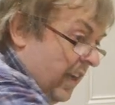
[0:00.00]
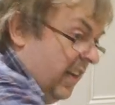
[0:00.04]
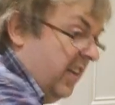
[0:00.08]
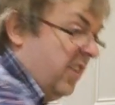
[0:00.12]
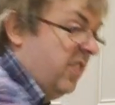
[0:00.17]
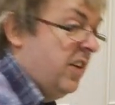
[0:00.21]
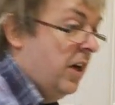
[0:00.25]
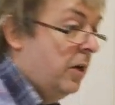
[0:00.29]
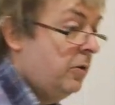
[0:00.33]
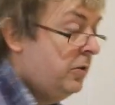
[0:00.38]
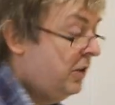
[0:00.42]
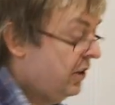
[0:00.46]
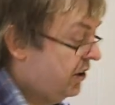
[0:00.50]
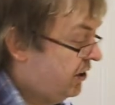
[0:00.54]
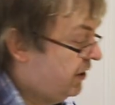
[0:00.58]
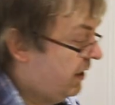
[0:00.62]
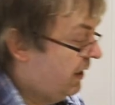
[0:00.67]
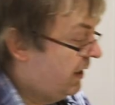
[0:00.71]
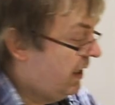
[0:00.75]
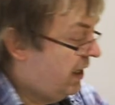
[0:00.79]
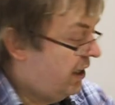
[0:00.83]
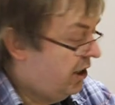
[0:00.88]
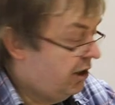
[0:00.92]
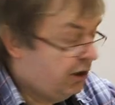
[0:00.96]
You'll notice
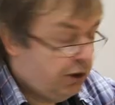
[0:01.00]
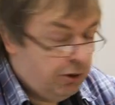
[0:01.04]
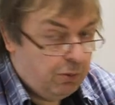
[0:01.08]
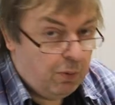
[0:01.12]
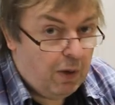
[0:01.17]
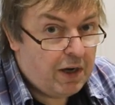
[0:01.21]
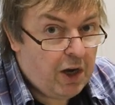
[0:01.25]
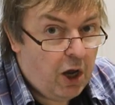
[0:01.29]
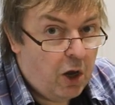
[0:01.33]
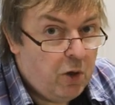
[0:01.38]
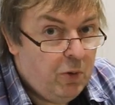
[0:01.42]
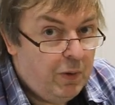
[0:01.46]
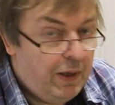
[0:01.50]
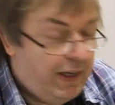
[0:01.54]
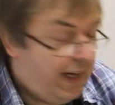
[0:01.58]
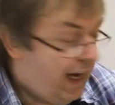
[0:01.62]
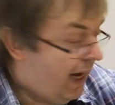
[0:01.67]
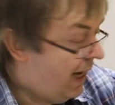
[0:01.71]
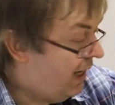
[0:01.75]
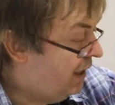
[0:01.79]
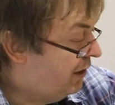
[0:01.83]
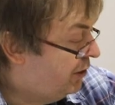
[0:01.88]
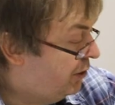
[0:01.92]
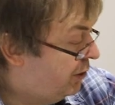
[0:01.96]
the last one only
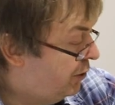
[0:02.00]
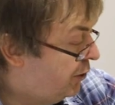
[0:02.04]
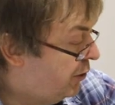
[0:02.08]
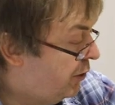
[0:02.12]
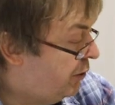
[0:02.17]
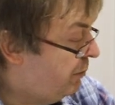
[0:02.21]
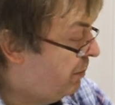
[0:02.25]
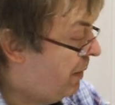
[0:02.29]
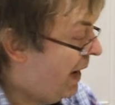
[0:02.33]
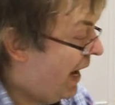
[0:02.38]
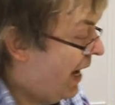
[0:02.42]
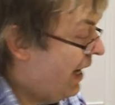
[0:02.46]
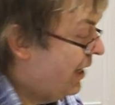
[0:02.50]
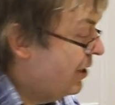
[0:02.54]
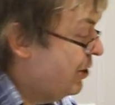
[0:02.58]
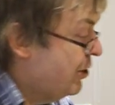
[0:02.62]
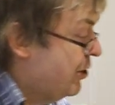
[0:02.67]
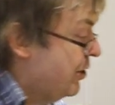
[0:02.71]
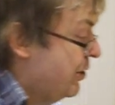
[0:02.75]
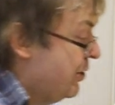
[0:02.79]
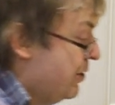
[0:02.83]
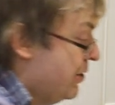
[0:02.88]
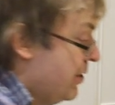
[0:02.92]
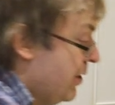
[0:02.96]
has two
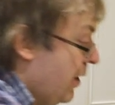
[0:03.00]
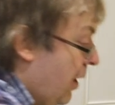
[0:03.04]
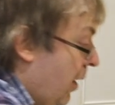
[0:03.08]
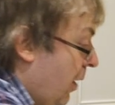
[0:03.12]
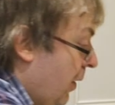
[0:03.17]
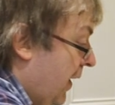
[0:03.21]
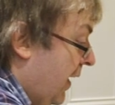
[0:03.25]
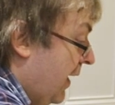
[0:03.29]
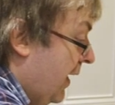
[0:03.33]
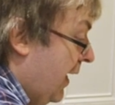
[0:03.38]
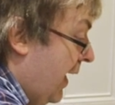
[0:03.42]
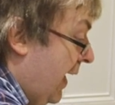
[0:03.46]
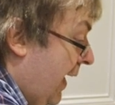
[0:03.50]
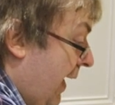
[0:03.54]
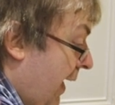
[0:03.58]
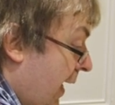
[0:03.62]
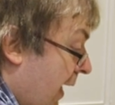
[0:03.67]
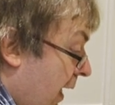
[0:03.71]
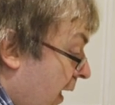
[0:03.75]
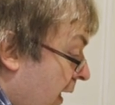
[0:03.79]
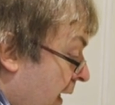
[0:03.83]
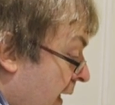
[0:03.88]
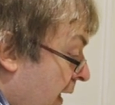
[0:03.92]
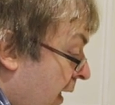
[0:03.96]
patches on it
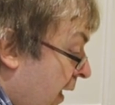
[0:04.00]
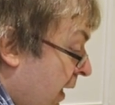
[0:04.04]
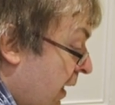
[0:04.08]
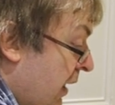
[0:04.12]
here.